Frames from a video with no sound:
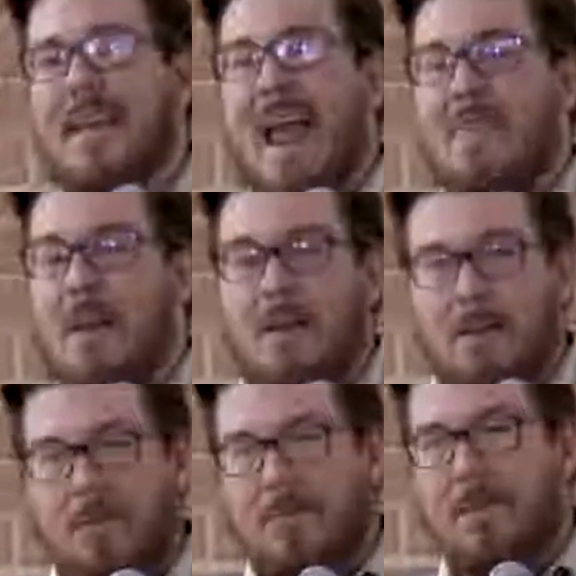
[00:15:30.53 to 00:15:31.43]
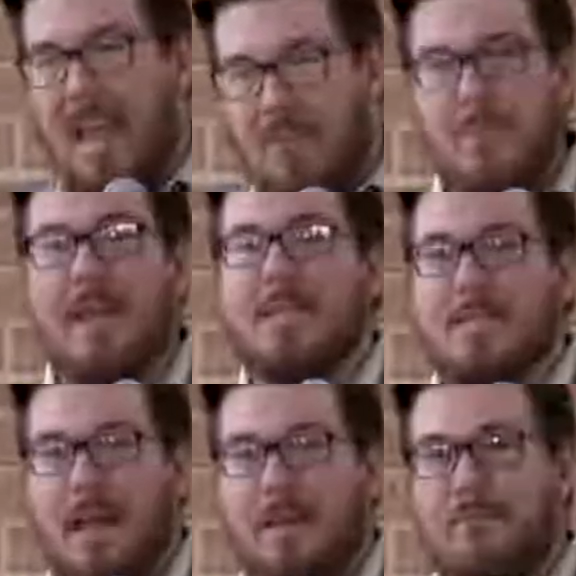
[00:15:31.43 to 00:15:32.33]
and then life begets
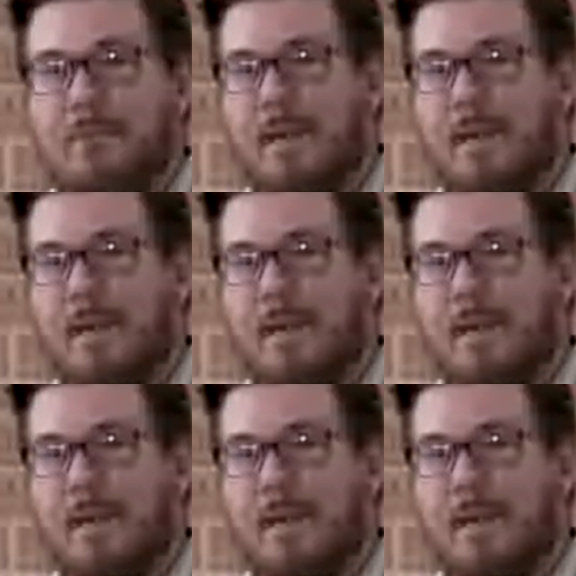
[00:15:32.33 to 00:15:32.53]
life.